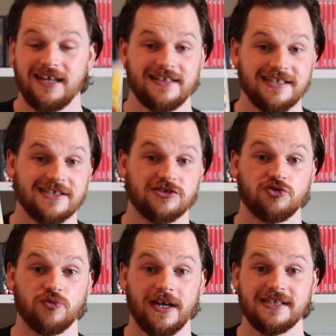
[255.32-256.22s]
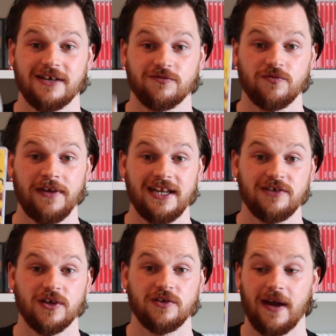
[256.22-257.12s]
This is great, I really
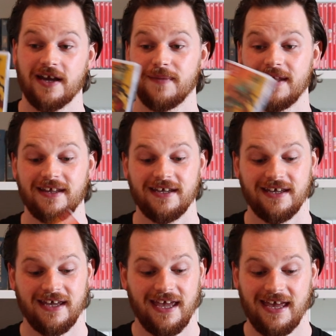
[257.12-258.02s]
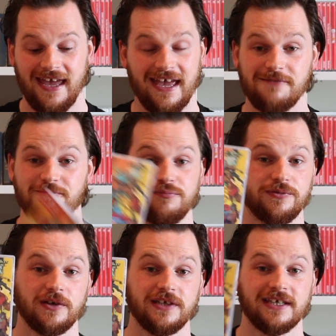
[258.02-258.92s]
recommend it.
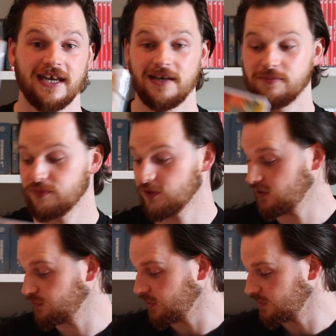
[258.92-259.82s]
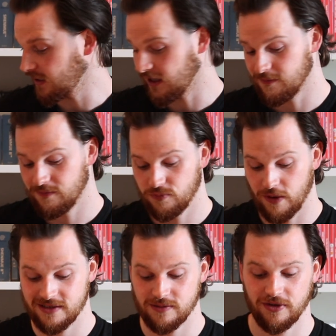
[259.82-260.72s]
Brilliant game, brilliant game.
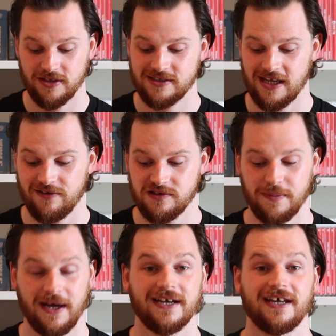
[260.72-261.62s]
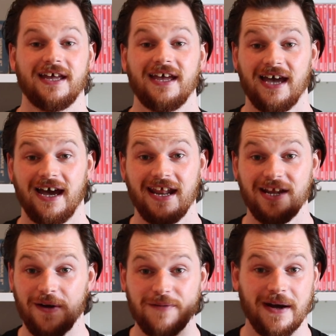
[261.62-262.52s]
Way to bring the series back. And
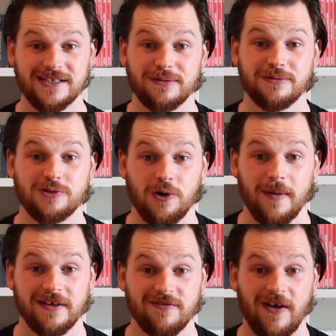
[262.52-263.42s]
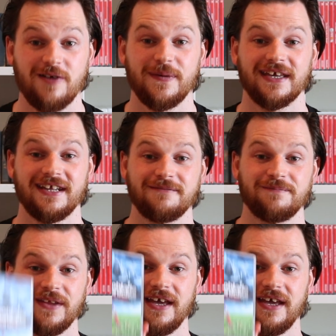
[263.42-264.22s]
anyway, back to what I was talking about at the very beginning.